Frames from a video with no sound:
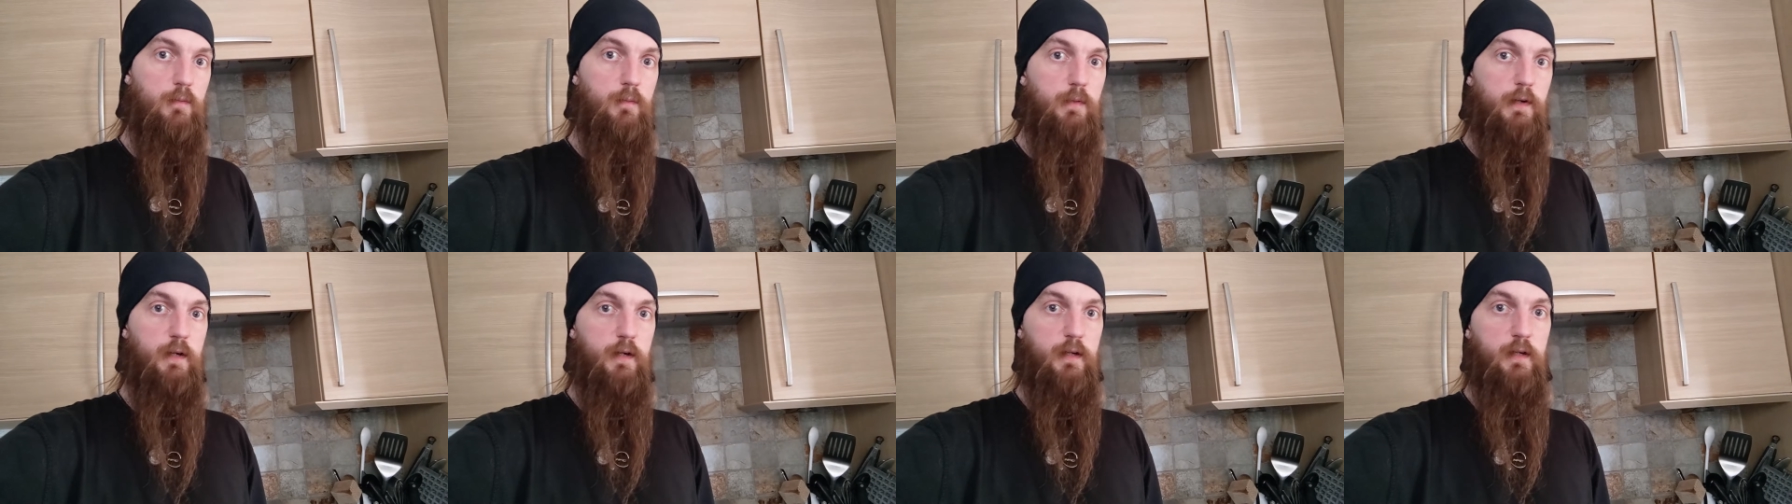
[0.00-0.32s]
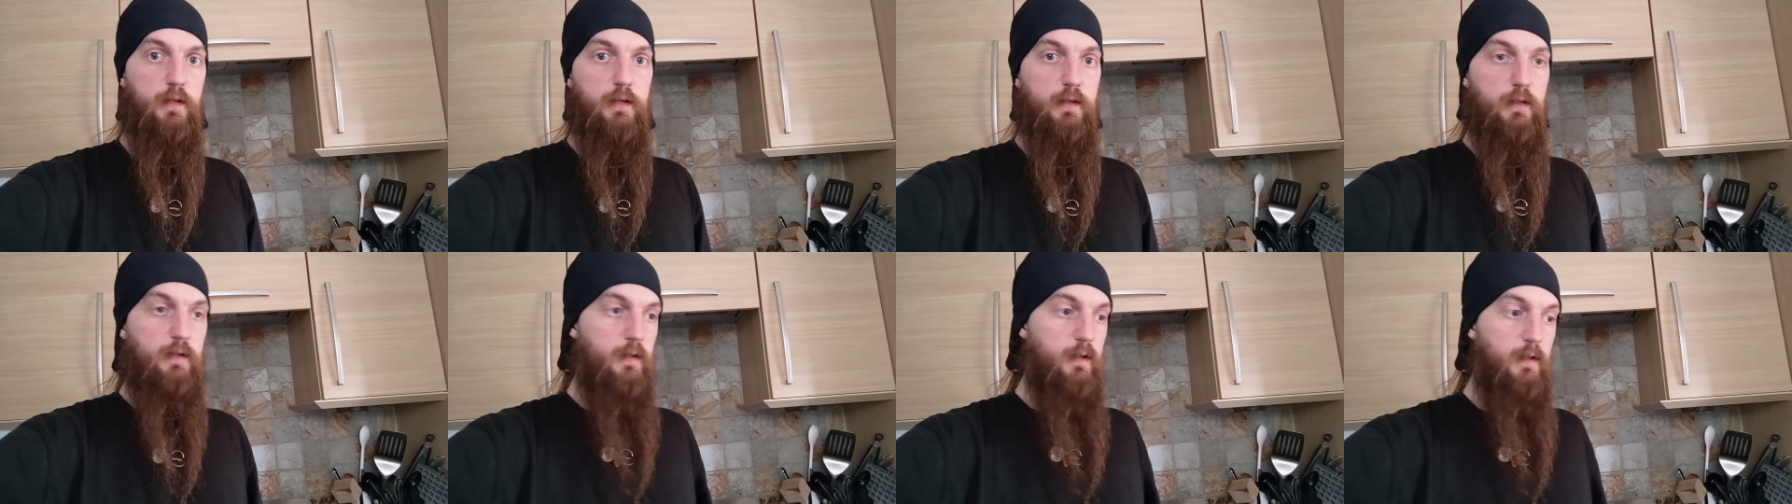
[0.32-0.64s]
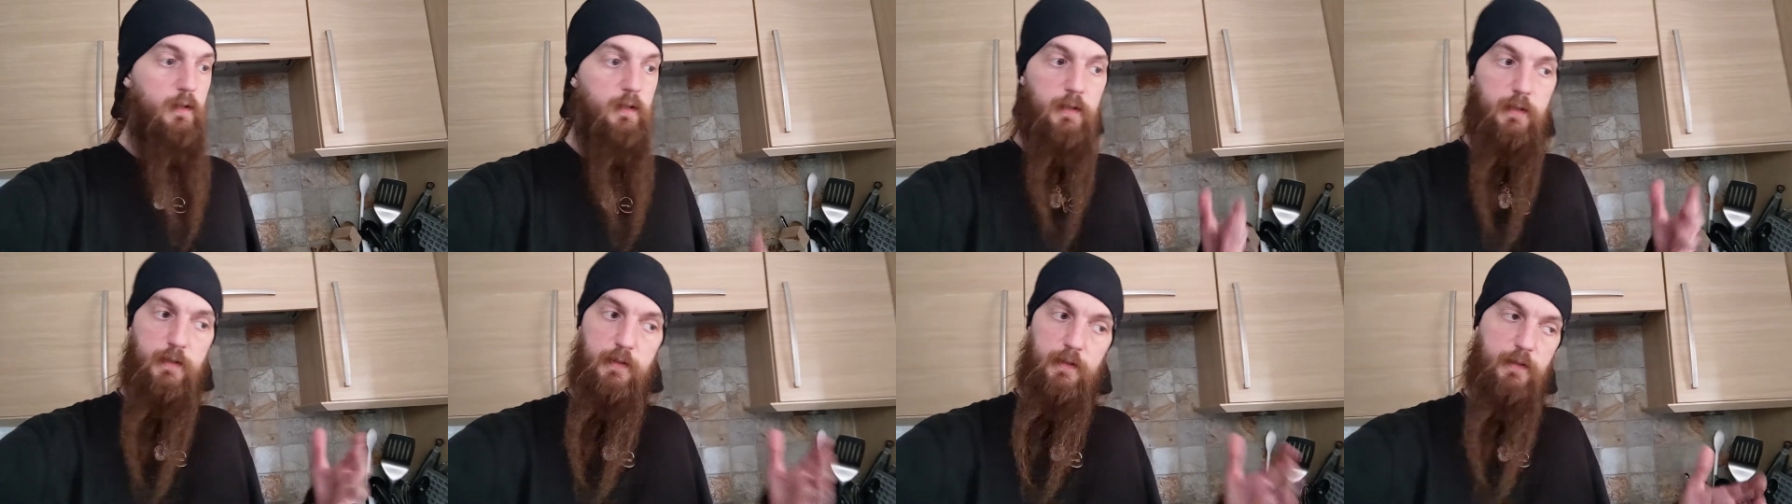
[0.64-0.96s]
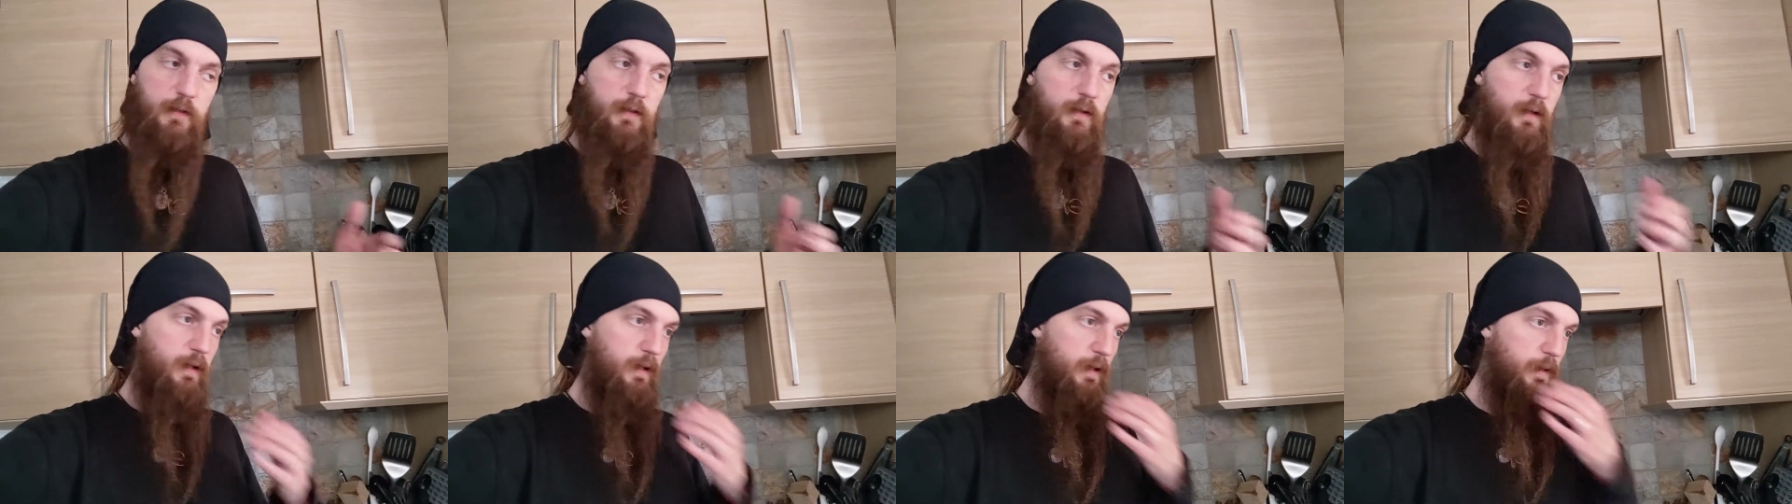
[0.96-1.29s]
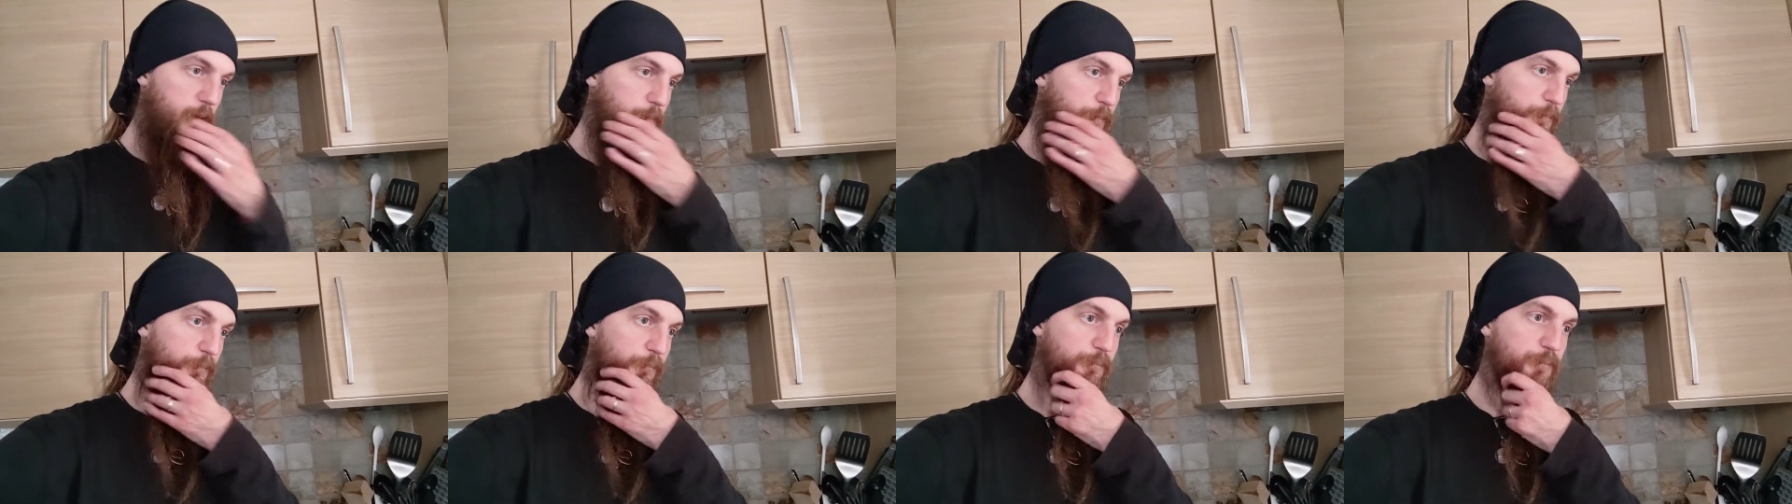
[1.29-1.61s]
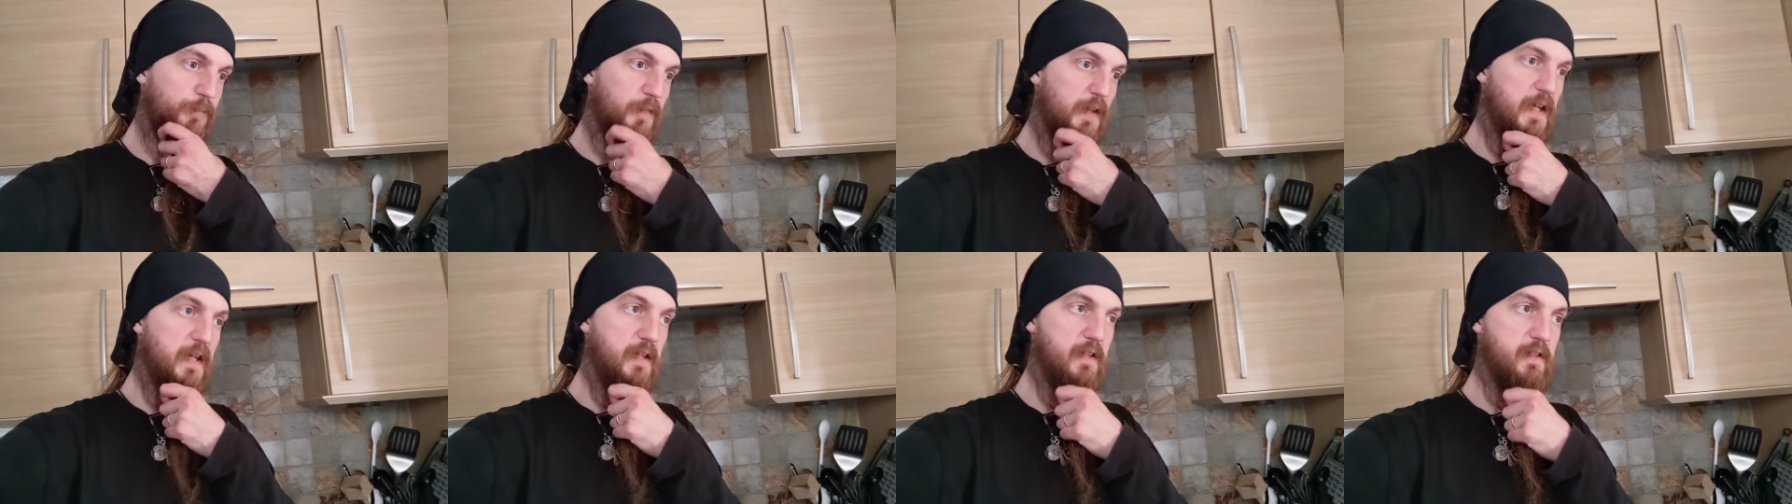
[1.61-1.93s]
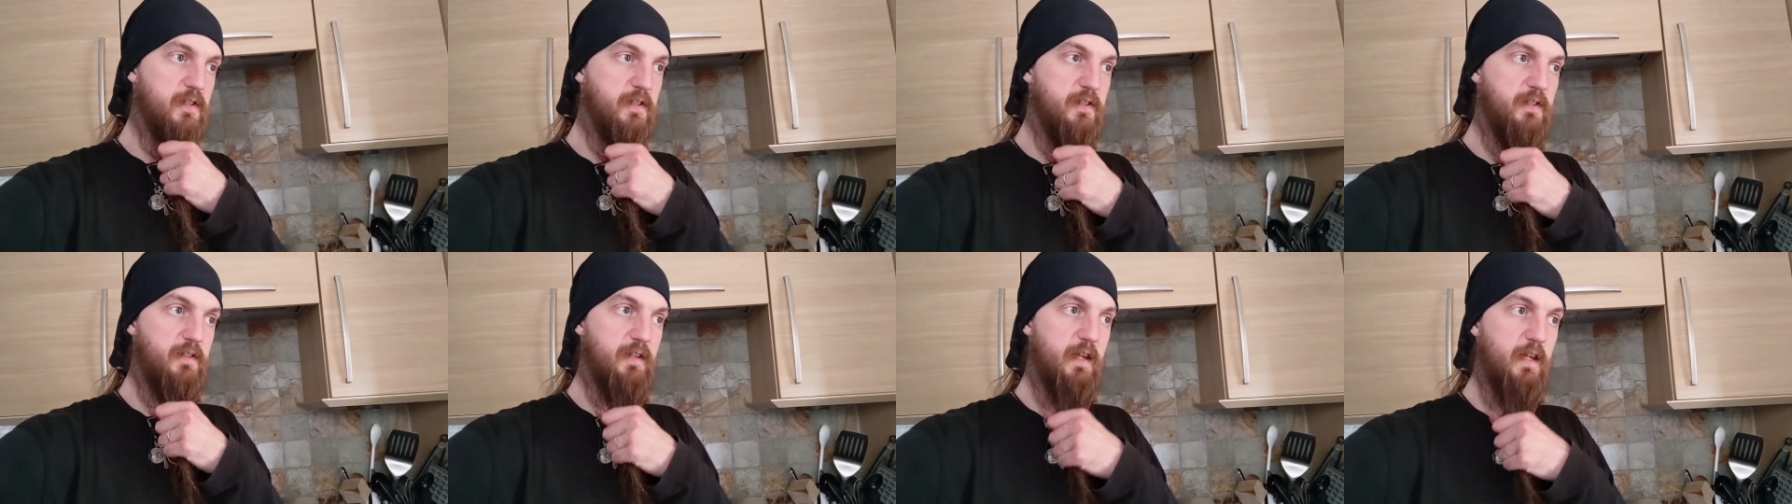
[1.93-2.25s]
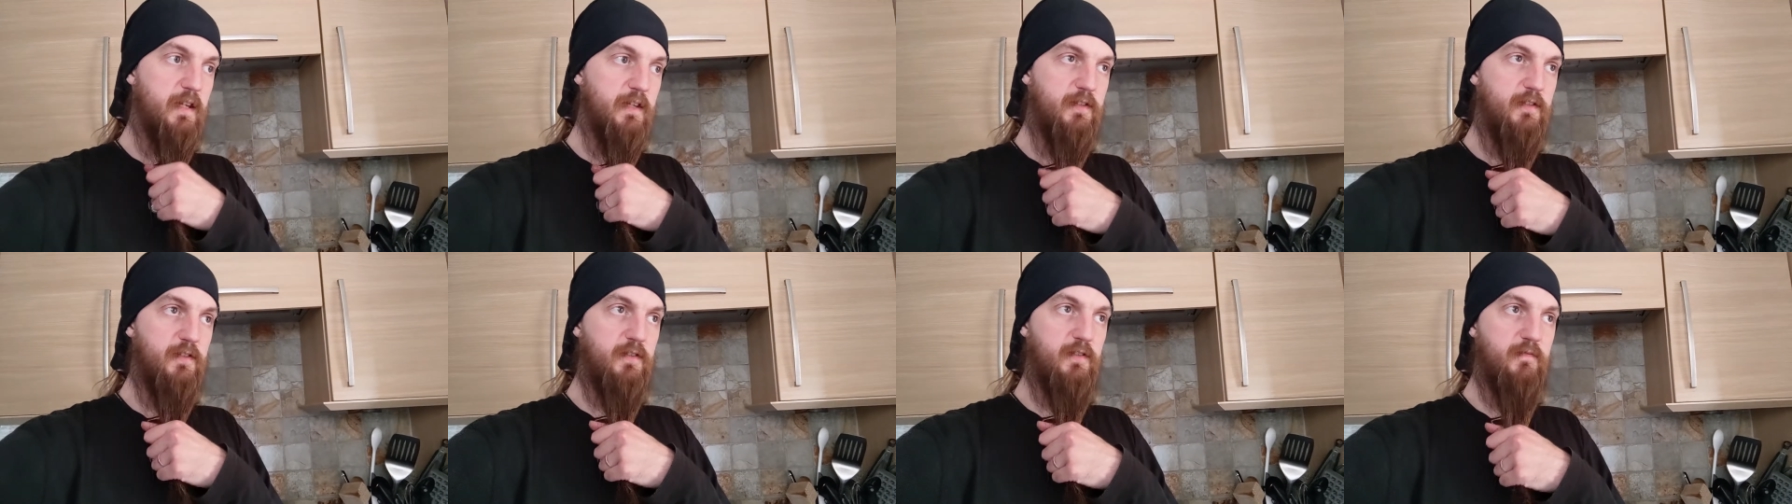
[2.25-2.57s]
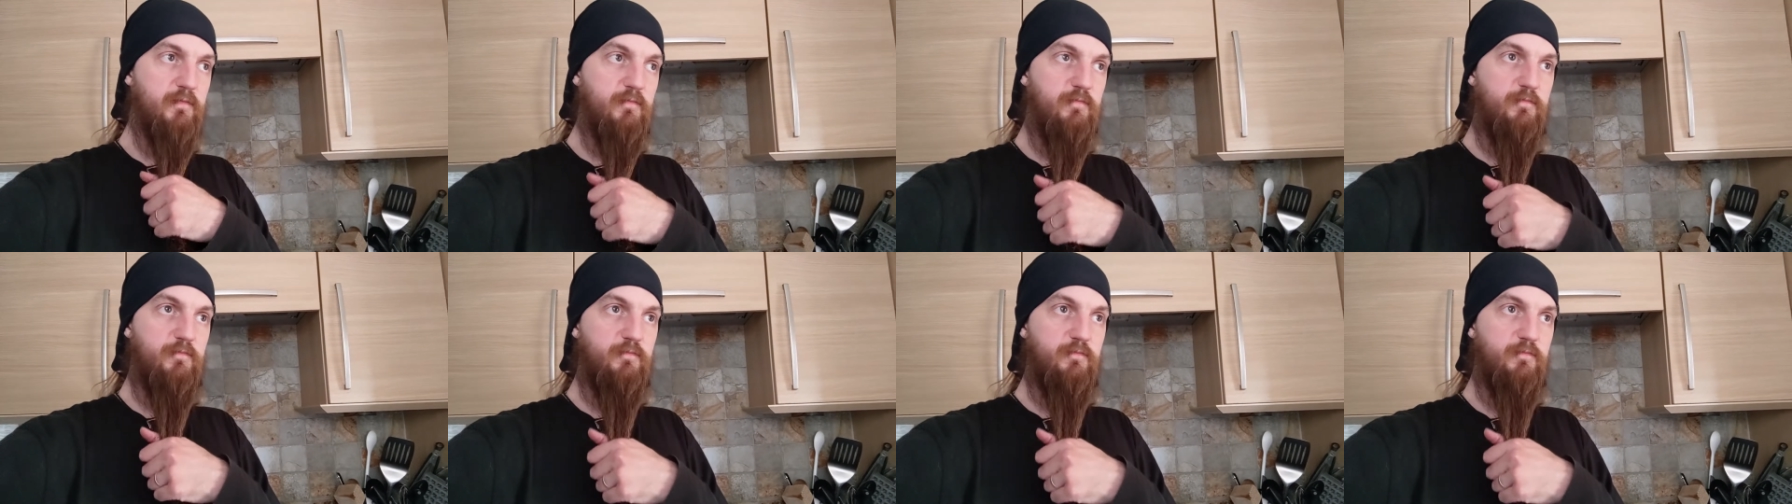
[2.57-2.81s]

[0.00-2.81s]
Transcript: But um, it's it's